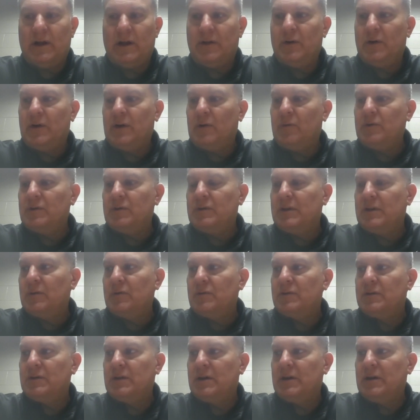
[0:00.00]
I thought those
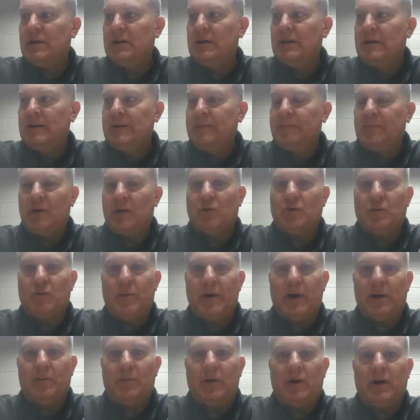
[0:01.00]
are
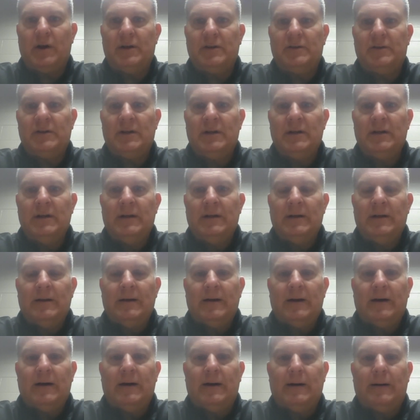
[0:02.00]
big plays.
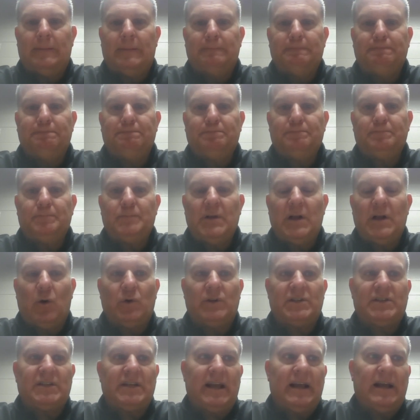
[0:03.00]
You know,
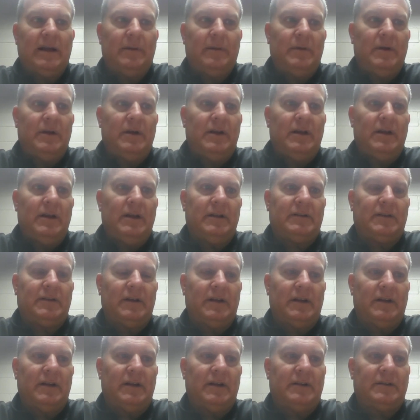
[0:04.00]
with Sam,
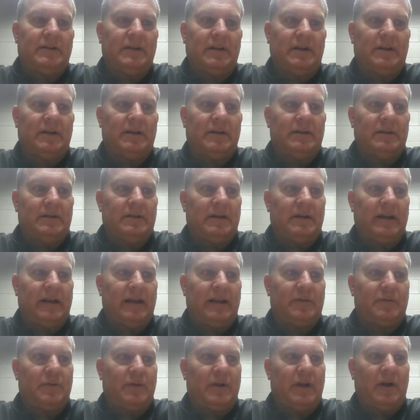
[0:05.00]
I
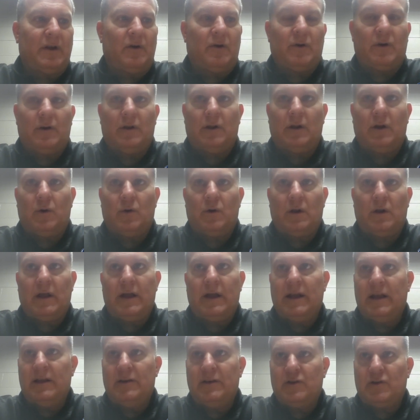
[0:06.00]
guess what they call a lower
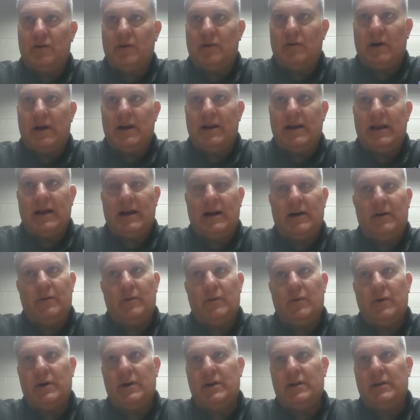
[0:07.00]
leg injury right now.
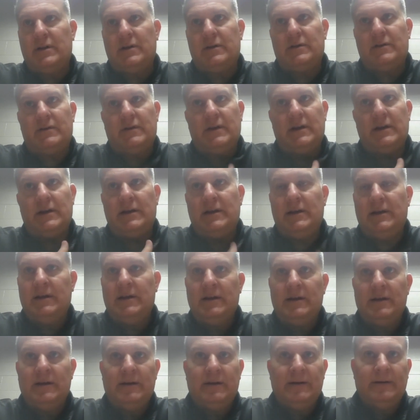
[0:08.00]
And we're going to see,
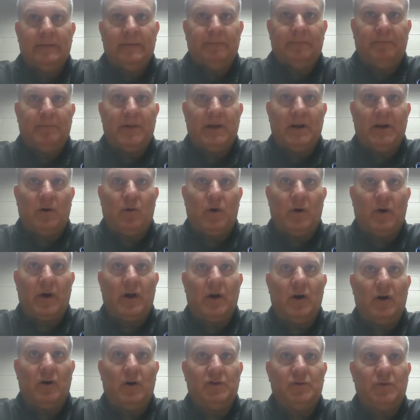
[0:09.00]
you know, where he
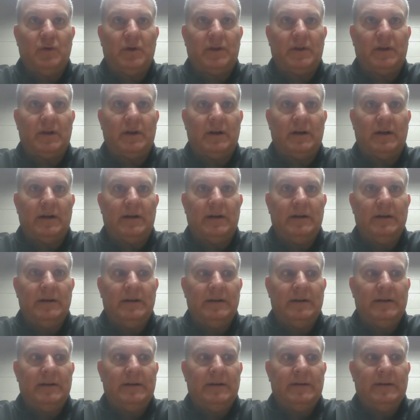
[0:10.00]
goes
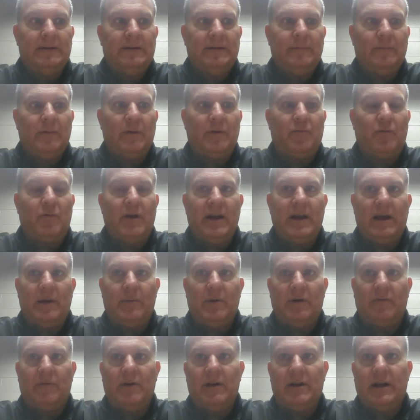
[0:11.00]
with rehab
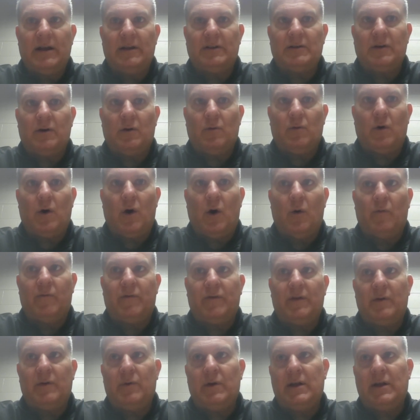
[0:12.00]
every day. So we'll
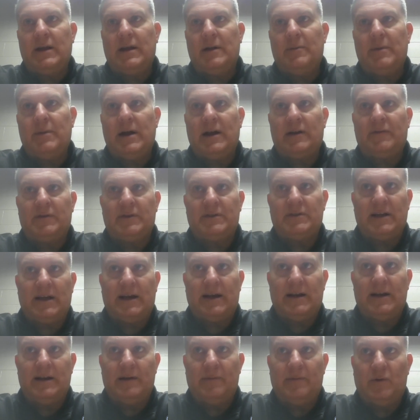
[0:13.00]
hopefully we can get him back for
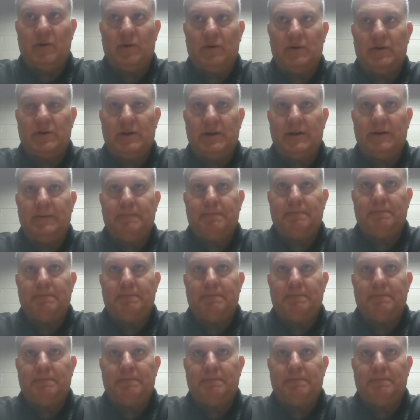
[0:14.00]
Saturday, but we'll see.